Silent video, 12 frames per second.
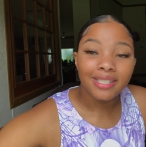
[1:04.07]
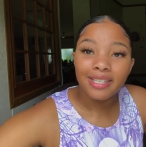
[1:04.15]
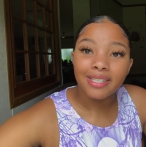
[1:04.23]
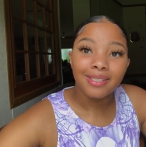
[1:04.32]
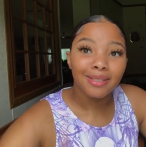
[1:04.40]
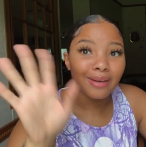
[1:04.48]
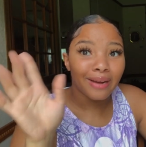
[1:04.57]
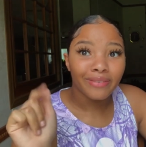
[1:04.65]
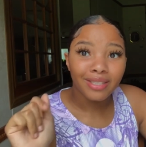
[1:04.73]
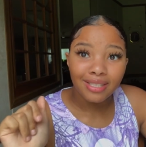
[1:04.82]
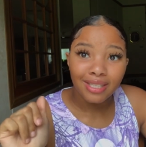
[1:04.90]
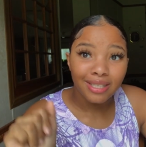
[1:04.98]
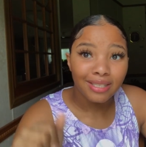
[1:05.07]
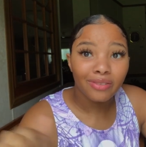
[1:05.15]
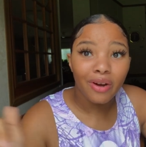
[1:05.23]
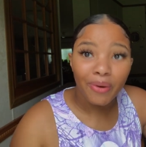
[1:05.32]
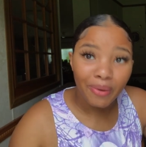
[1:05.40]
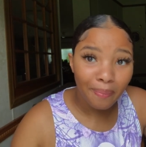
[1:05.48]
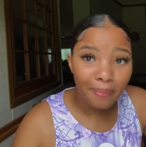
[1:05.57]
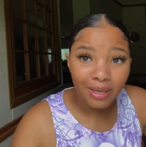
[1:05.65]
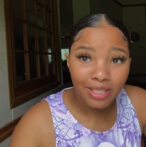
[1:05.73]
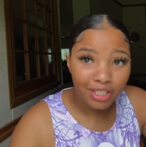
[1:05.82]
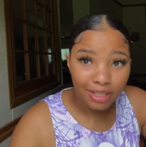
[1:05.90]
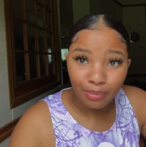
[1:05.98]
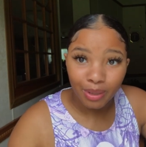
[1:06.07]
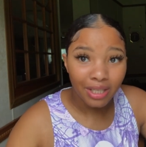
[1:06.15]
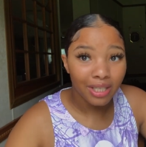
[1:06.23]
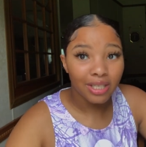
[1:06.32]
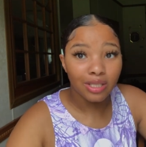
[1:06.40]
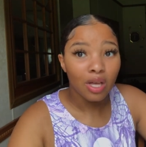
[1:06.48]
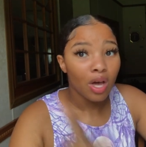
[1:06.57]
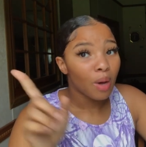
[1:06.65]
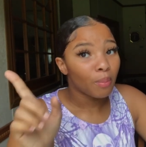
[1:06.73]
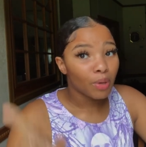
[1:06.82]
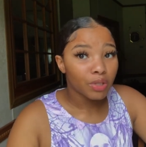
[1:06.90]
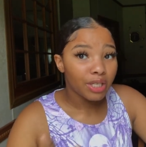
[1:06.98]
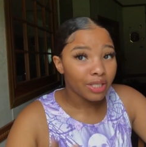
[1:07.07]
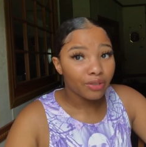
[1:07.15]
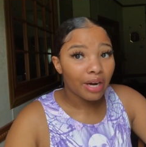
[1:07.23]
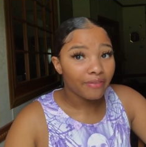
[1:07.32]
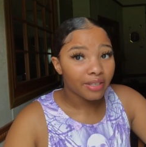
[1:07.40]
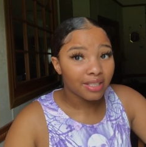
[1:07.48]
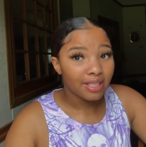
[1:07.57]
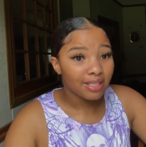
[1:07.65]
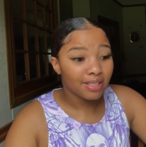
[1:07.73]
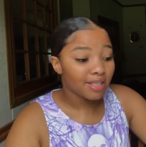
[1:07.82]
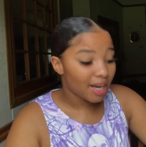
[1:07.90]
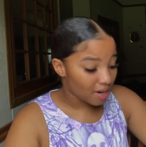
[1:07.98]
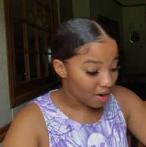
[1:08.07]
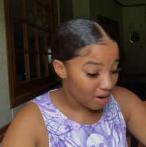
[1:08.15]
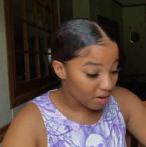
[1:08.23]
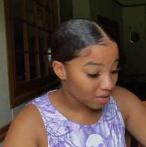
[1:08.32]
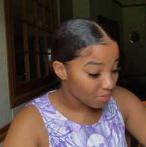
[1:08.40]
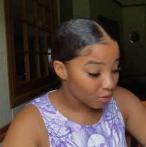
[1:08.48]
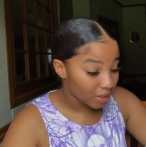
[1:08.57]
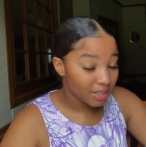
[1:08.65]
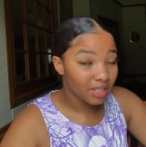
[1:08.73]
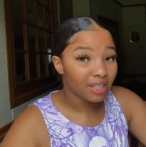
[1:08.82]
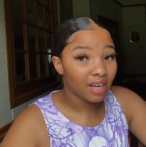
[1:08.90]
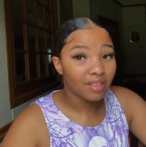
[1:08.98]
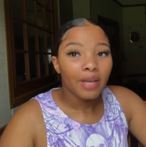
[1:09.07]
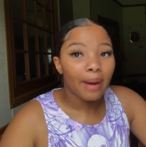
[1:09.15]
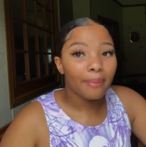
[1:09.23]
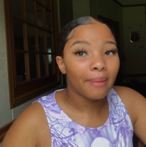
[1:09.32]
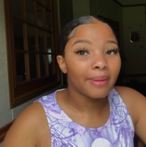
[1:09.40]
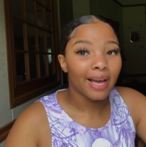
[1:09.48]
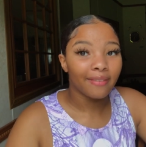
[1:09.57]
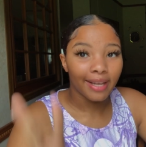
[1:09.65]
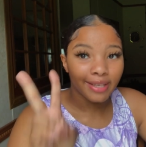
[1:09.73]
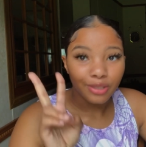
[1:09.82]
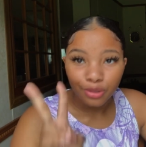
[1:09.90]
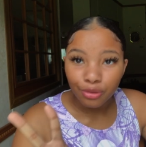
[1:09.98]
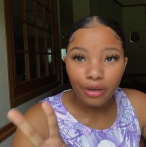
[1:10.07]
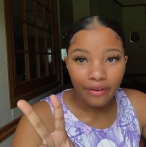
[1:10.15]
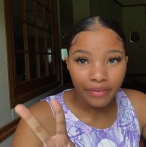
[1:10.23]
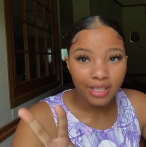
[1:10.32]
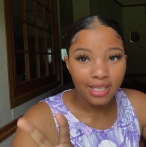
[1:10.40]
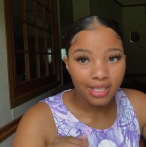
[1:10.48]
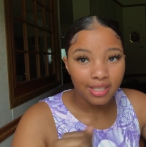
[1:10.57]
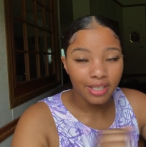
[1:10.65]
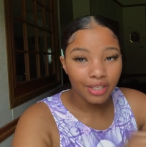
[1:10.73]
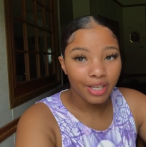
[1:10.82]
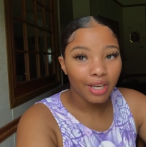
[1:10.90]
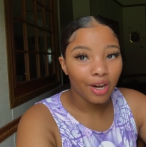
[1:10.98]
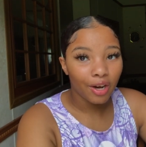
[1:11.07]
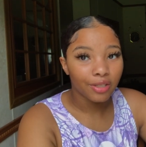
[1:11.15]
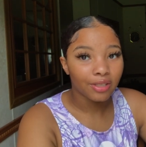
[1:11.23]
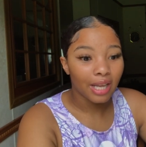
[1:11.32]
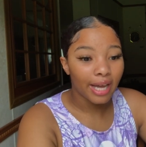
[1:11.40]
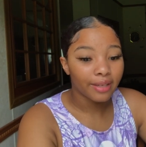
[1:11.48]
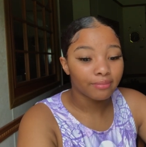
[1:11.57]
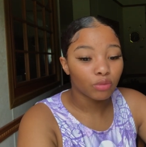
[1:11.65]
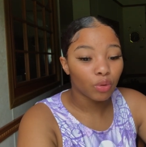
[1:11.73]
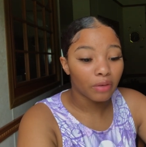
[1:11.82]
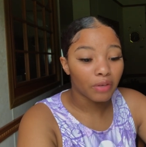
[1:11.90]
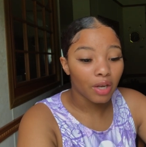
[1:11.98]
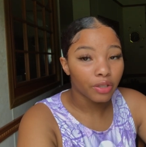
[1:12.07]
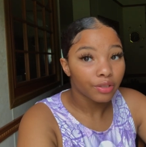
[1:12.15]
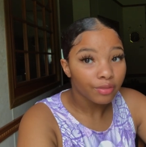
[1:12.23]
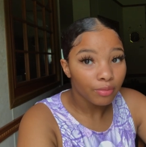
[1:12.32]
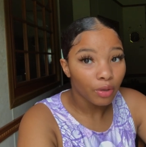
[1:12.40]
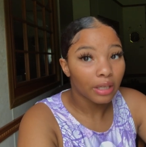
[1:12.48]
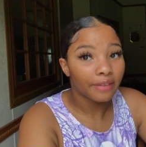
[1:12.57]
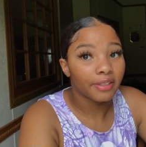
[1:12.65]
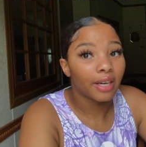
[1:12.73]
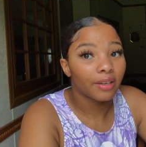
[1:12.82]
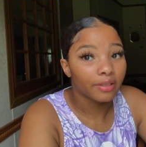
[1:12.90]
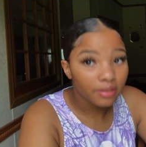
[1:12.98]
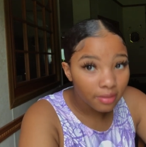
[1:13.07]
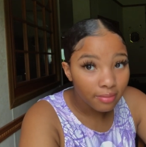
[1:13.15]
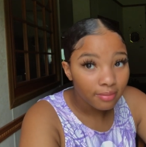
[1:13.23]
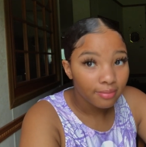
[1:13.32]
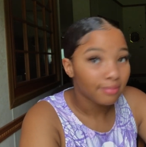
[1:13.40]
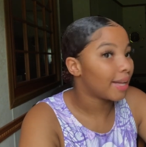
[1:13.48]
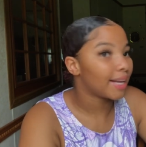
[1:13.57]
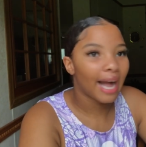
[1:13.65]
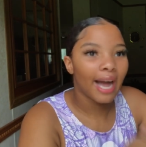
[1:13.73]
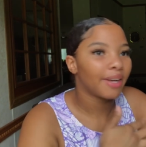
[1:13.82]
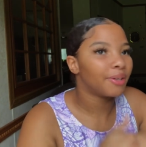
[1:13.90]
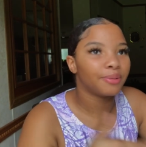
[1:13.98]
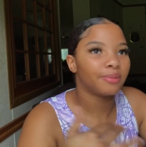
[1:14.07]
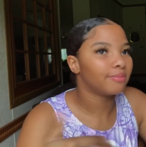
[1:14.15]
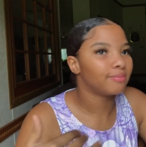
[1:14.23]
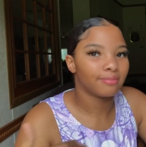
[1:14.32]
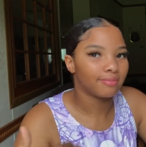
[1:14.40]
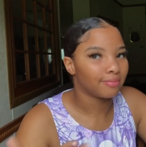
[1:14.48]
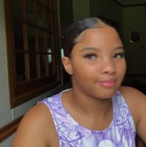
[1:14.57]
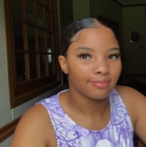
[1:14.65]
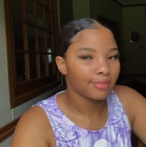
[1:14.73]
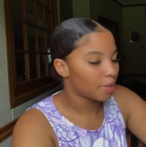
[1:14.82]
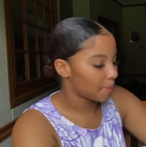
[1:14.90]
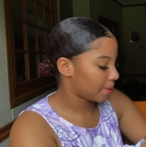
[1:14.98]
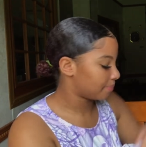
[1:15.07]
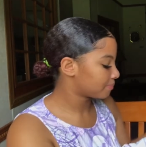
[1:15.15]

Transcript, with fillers: is graphic tees on a budget because most of these graphic tees did not cost more than $10. I probably have like two graphic tees in here that cost like $12 or $11. Like I don't, mm-mm, no ma'am.